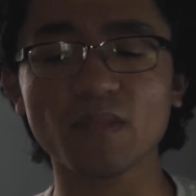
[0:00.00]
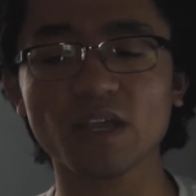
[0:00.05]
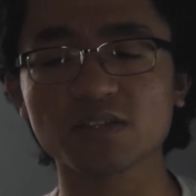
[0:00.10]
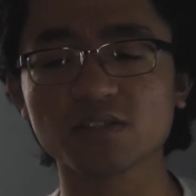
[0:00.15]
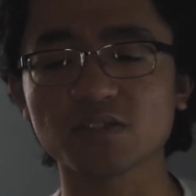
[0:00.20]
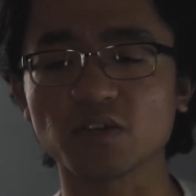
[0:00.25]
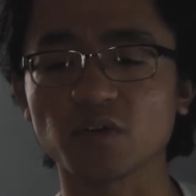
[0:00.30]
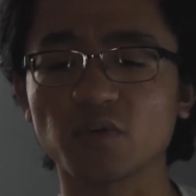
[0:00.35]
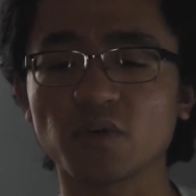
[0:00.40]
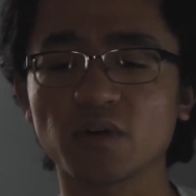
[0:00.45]

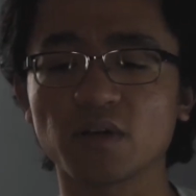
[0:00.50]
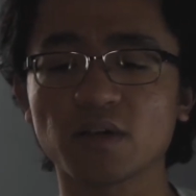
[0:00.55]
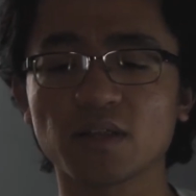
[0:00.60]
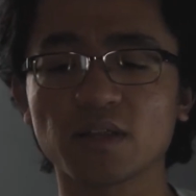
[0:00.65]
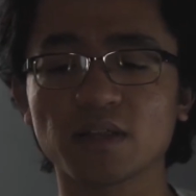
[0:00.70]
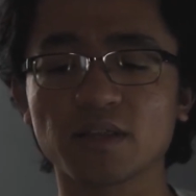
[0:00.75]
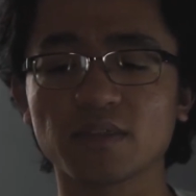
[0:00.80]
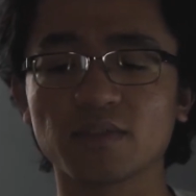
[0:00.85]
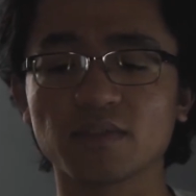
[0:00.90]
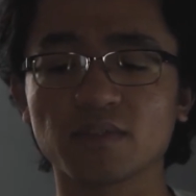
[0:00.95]
So
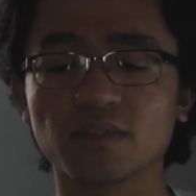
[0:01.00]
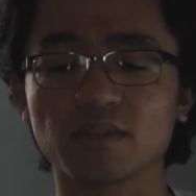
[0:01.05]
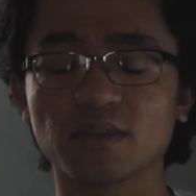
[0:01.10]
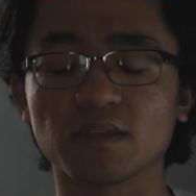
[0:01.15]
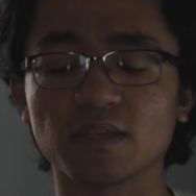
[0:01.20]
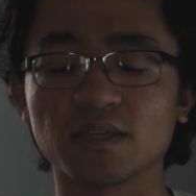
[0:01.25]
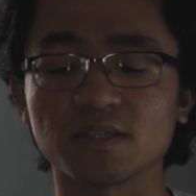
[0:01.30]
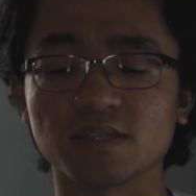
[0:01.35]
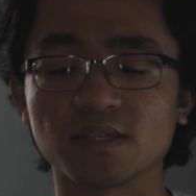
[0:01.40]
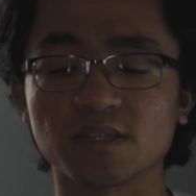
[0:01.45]

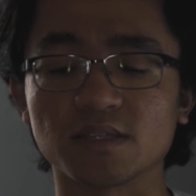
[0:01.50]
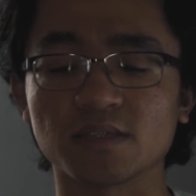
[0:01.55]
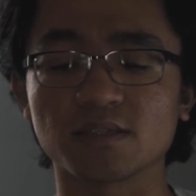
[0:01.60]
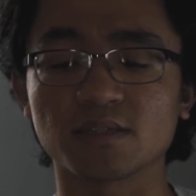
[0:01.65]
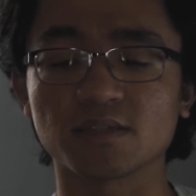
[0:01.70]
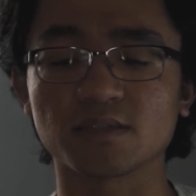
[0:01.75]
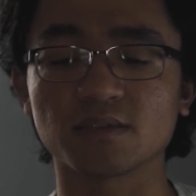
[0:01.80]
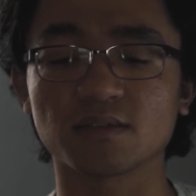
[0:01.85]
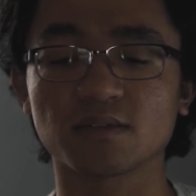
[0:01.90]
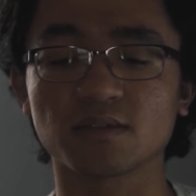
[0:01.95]
it's
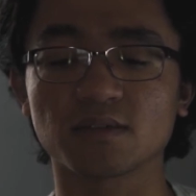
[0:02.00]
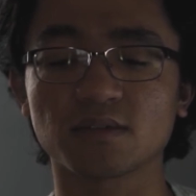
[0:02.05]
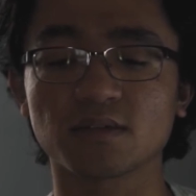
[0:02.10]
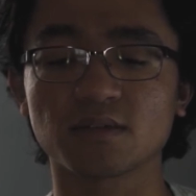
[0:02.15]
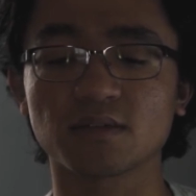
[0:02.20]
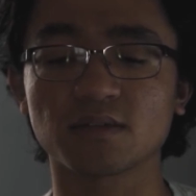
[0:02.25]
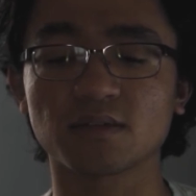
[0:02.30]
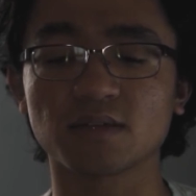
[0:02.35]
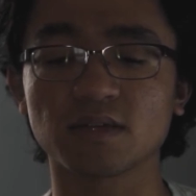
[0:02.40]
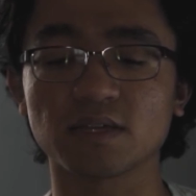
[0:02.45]

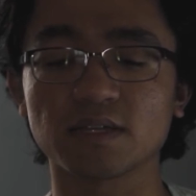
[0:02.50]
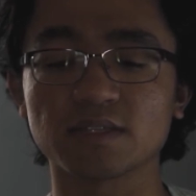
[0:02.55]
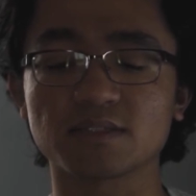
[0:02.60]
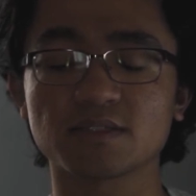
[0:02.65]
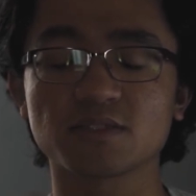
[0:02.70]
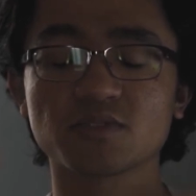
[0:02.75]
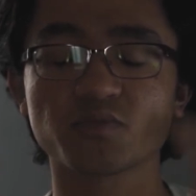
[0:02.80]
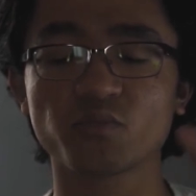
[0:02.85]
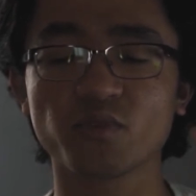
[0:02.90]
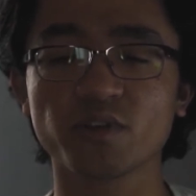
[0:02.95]

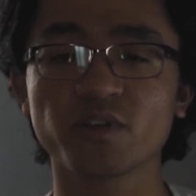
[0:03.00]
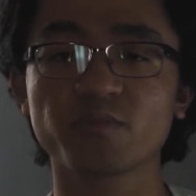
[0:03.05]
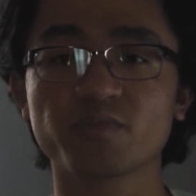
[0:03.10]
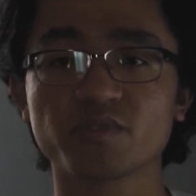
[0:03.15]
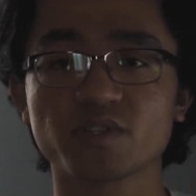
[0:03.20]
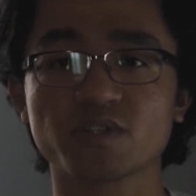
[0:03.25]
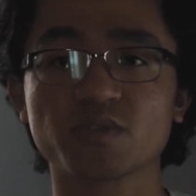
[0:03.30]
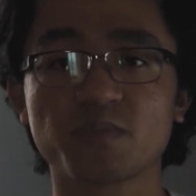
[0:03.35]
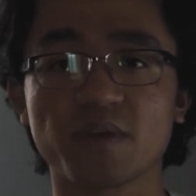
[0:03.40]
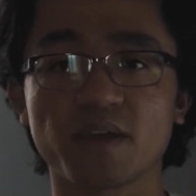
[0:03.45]
this weird
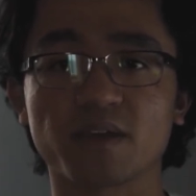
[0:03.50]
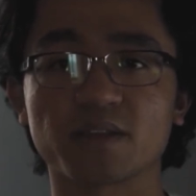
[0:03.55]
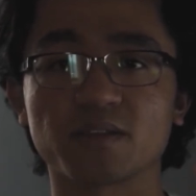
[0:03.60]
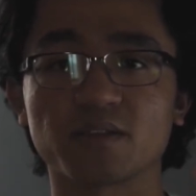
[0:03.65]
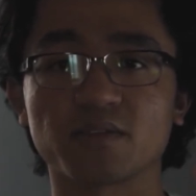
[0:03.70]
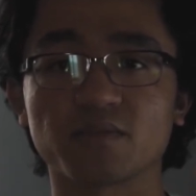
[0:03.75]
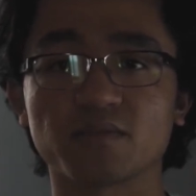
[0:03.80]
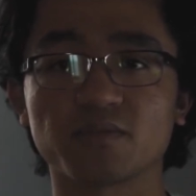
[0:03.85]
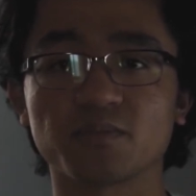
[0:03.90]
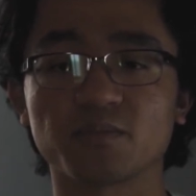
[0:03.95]

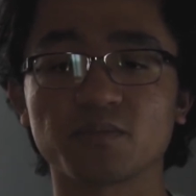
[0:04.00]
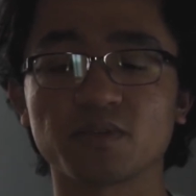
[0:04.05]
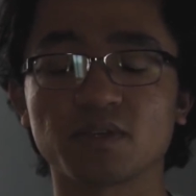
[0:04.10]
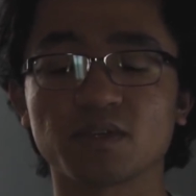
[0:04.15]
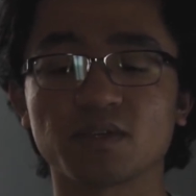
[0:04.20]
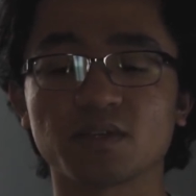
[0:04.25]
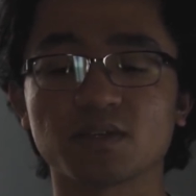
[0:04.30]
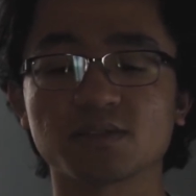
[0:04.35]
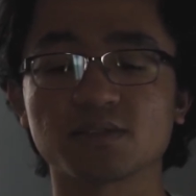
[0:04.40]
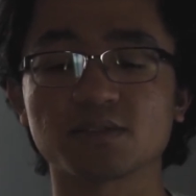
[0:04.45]
perspective,
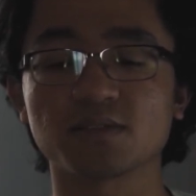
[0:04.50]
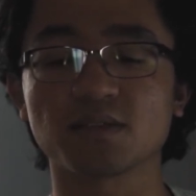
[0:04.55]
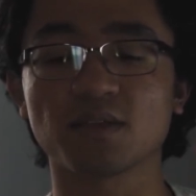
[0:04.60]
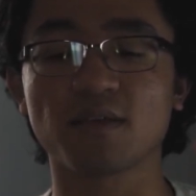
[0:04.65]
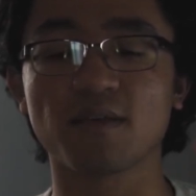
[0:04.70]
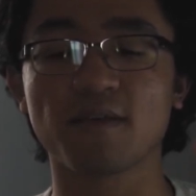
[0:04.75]
because